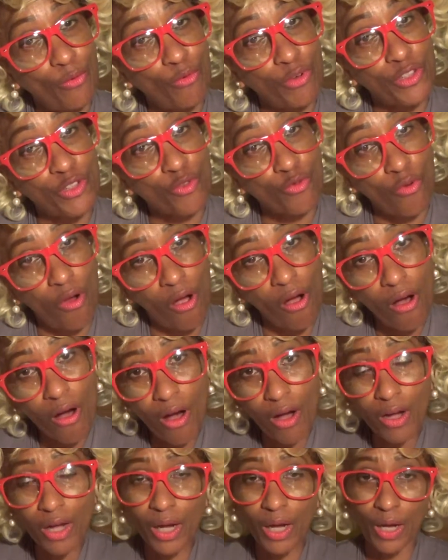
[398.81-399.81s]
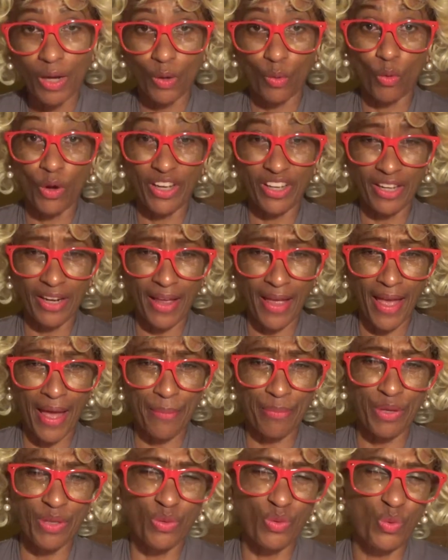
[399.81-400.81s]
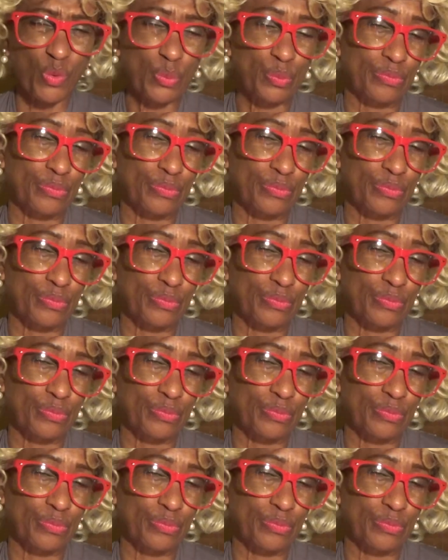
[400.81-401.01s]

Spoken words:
what's wrong, what could happen.